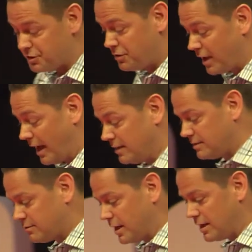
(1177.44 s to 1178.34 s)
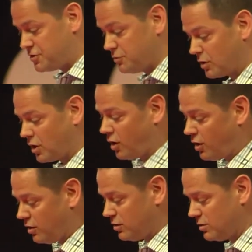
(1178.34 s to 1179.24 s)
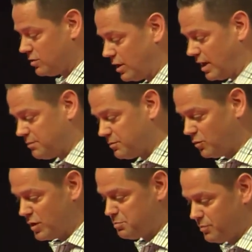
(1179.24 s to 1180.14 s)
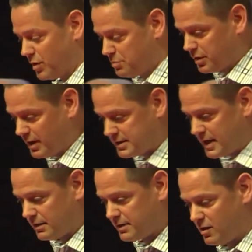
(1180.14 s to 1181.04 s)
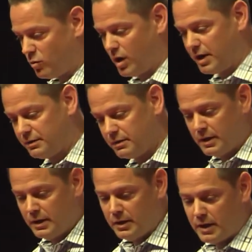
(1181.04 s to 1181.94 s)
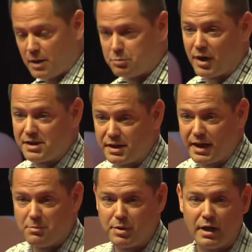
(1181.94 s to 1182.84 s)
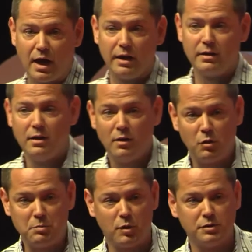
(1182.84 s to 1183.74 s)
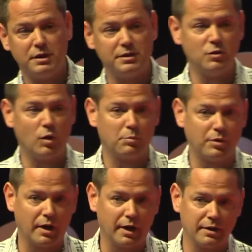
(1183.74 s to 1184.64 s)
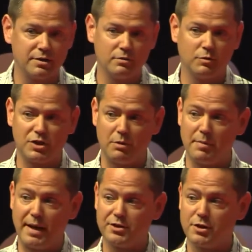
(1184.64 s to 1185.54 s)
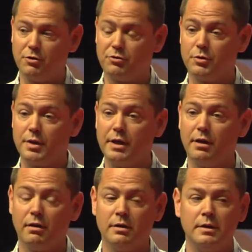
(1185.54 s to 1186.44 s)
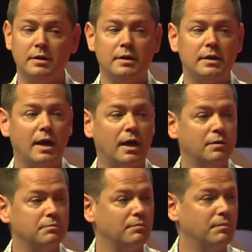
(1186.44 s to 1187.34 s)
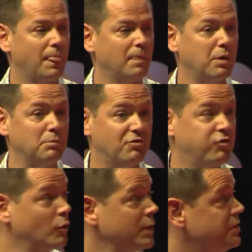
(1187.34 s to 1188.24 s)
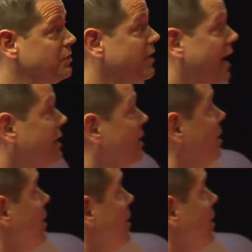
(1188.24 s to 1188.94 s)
do that, right, as you recall, we plucked out that one pricing API. We pulled it into our product, which I'm about to go through here. But before we do that,